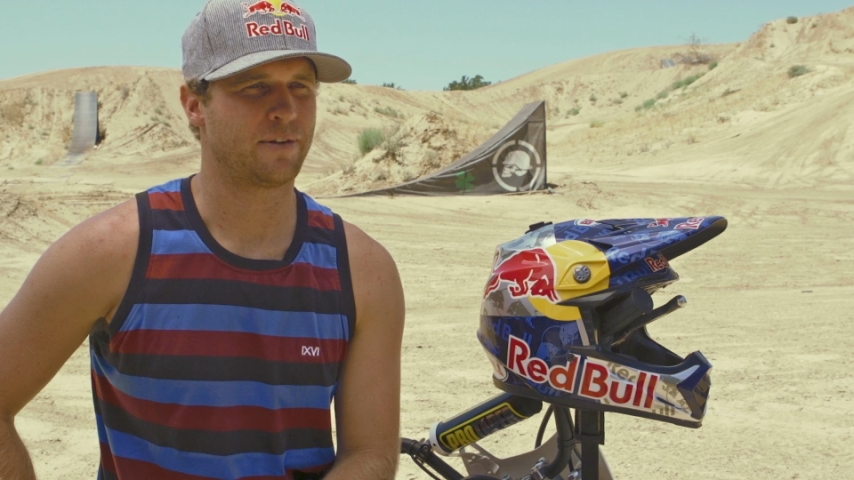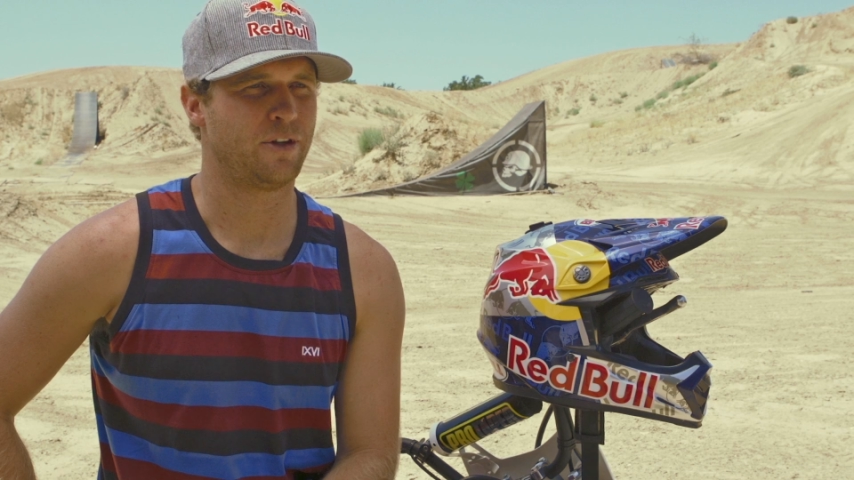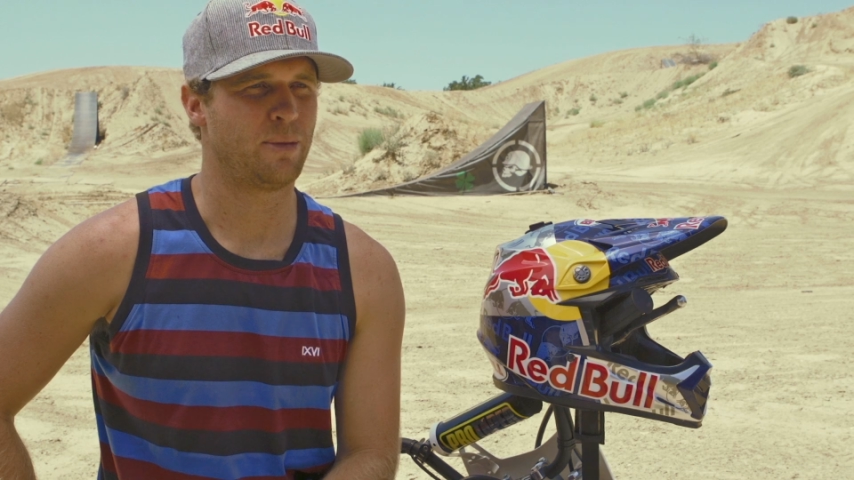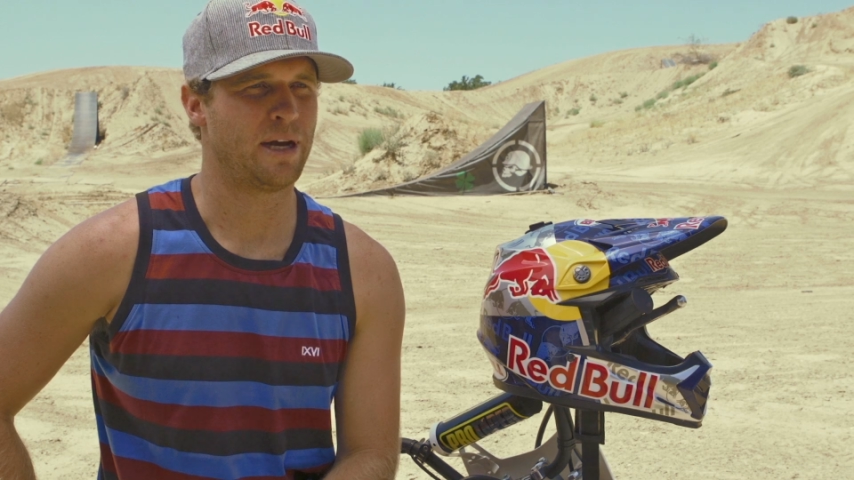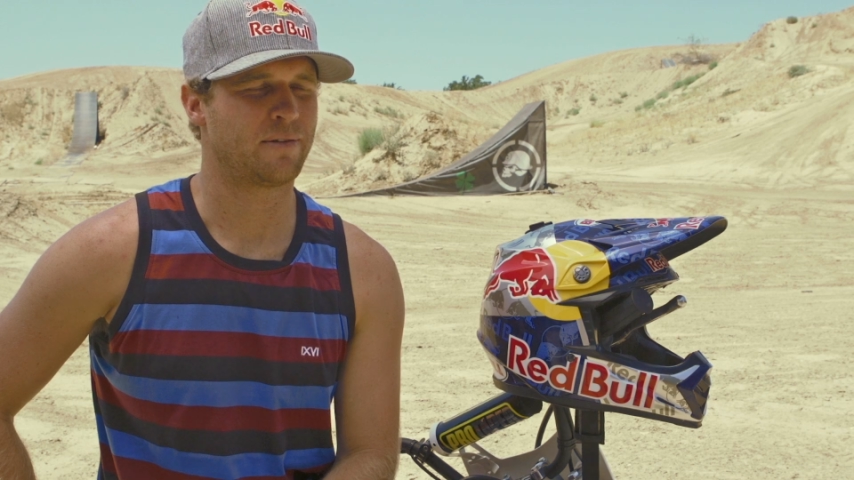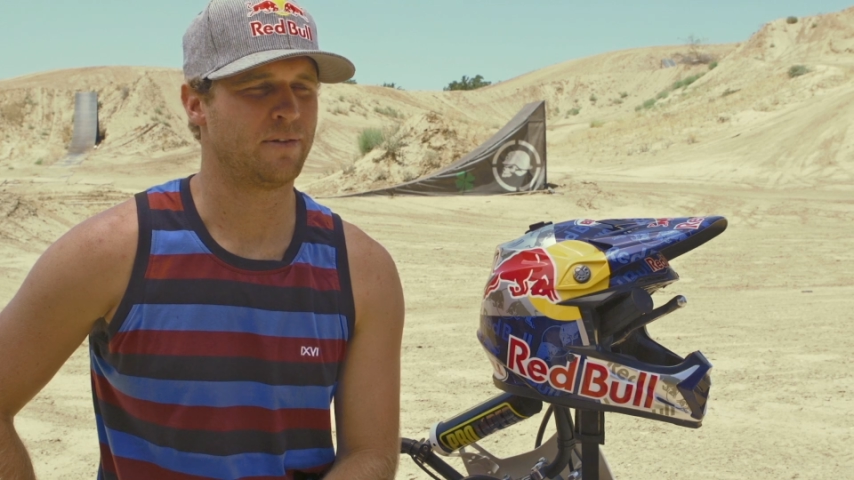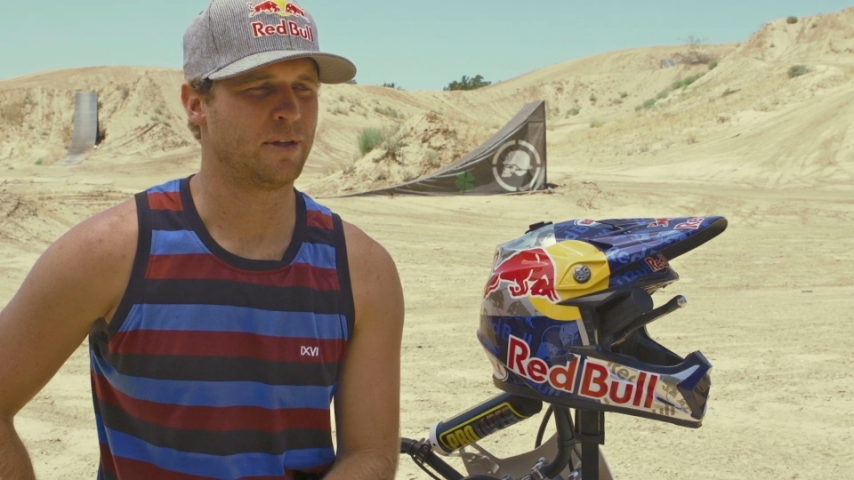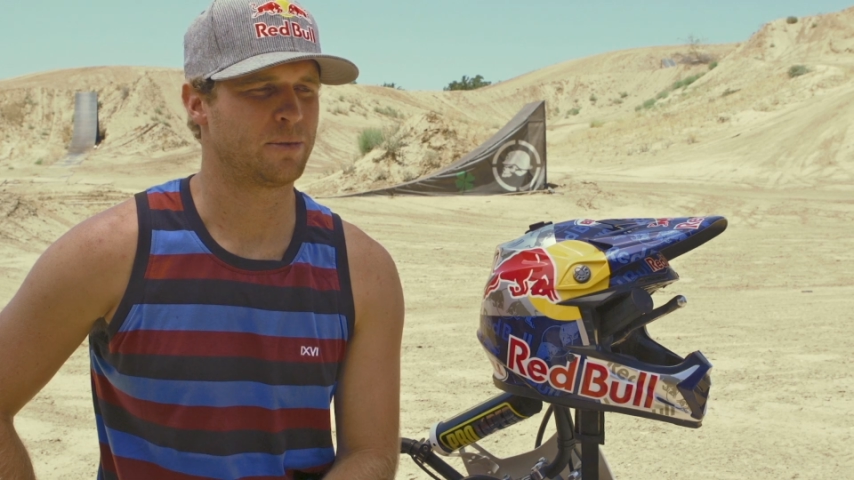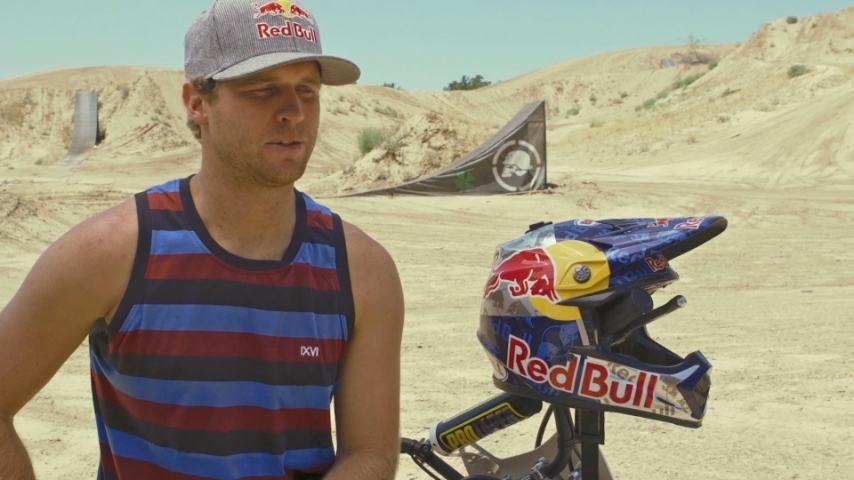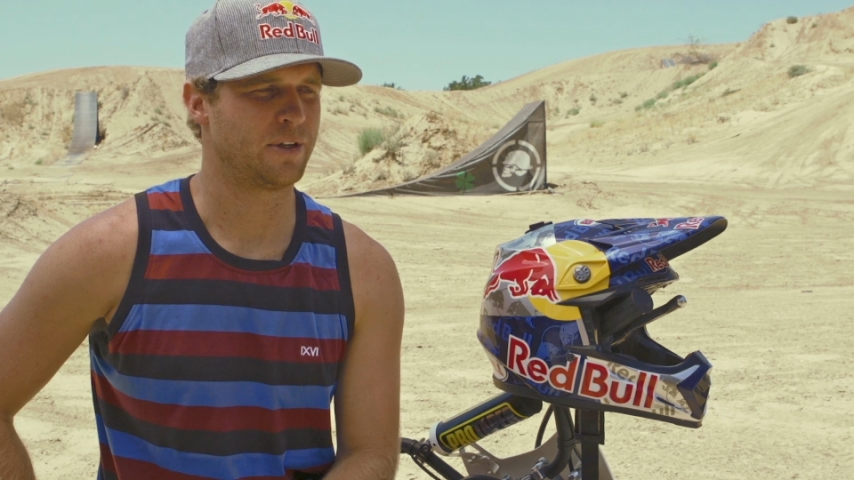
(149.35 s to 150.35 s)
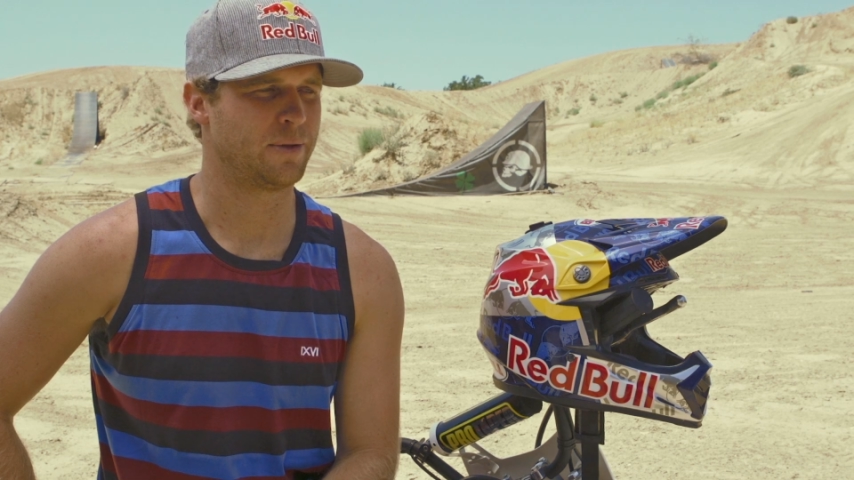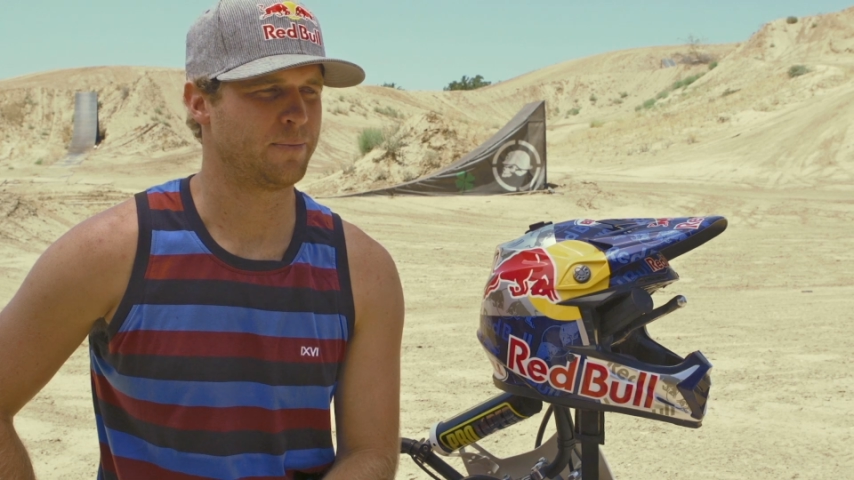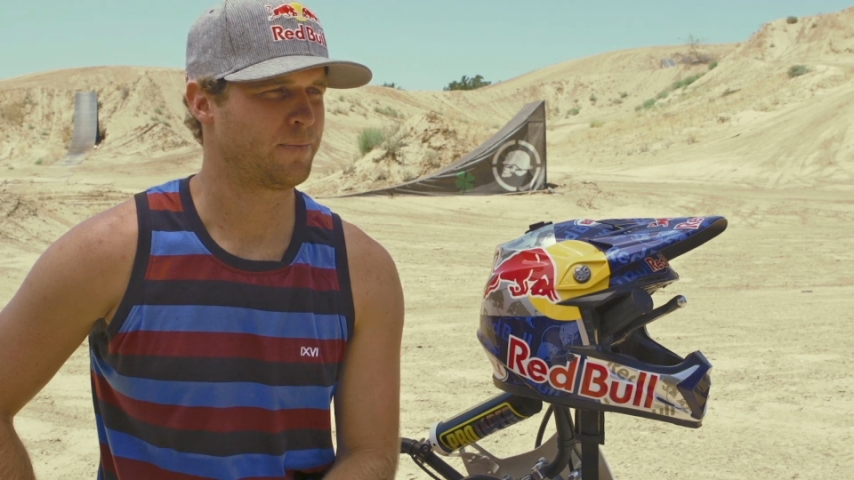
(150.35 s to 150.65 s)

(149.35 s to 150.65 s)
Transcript: to be backflips, so.